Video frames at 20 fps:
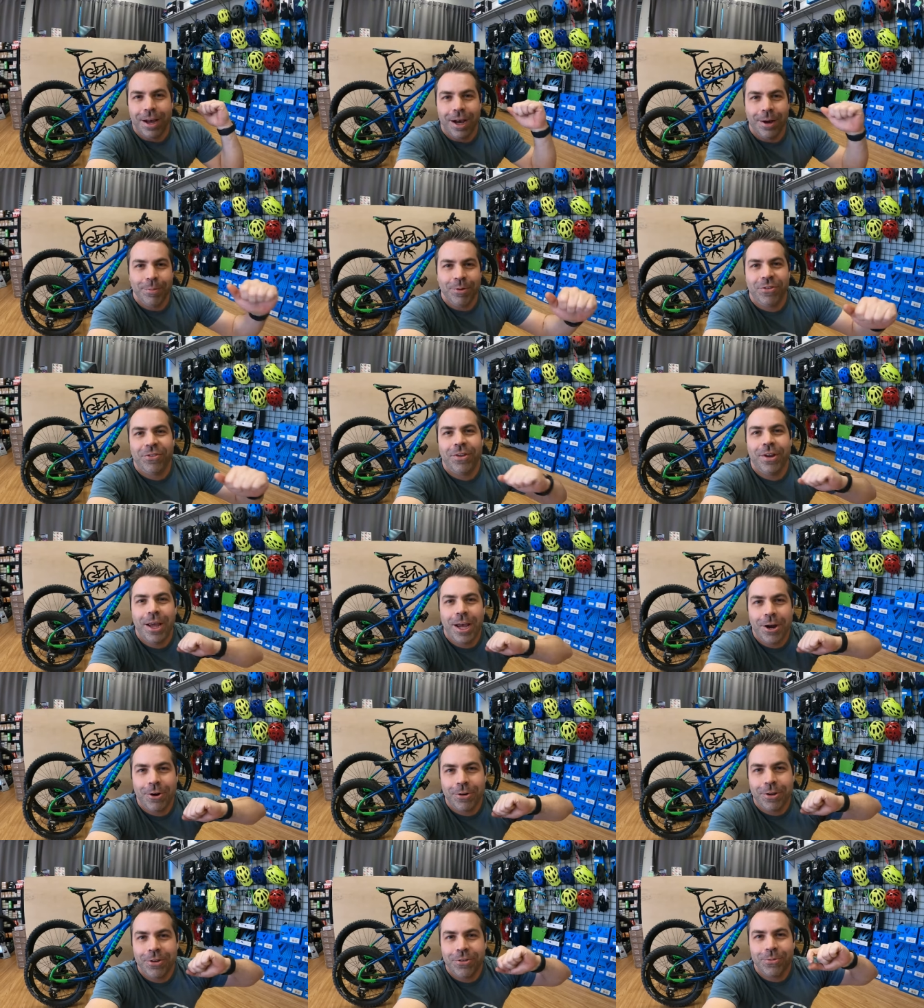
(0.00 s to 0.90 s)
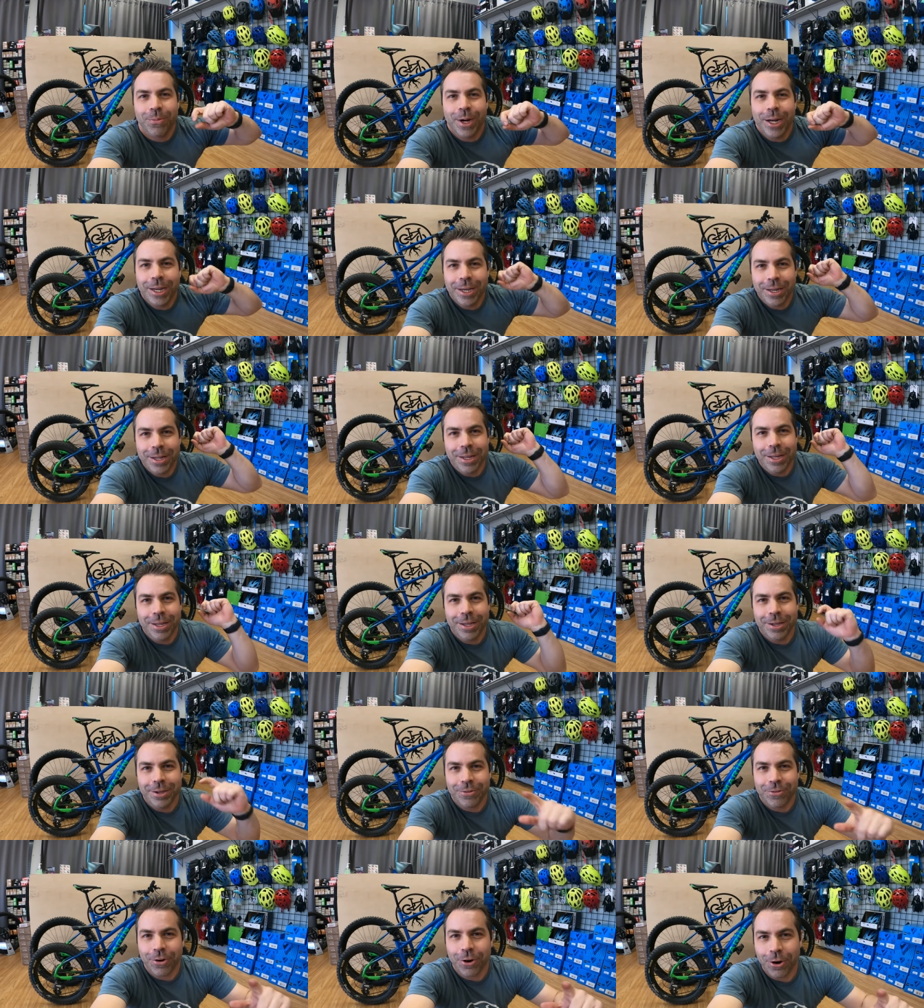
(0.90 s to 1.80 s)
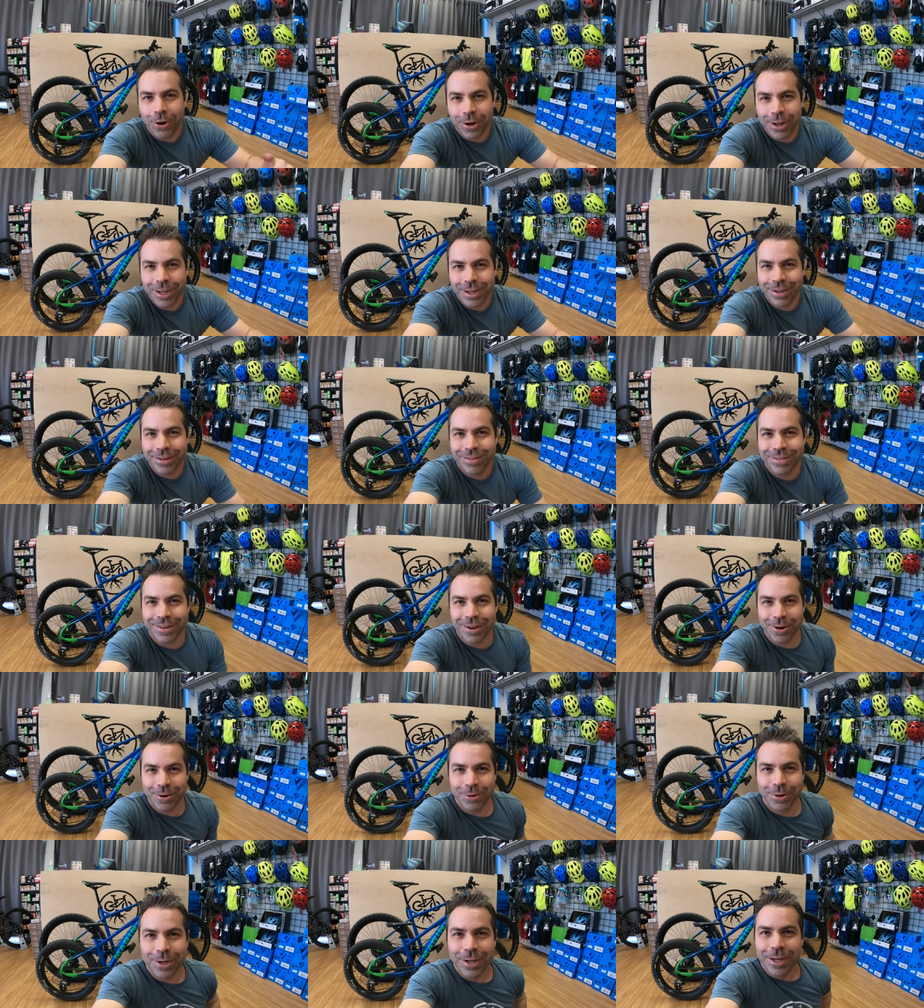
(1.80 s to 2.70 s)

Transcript: I'm gonna sit down because my knee is hurting. So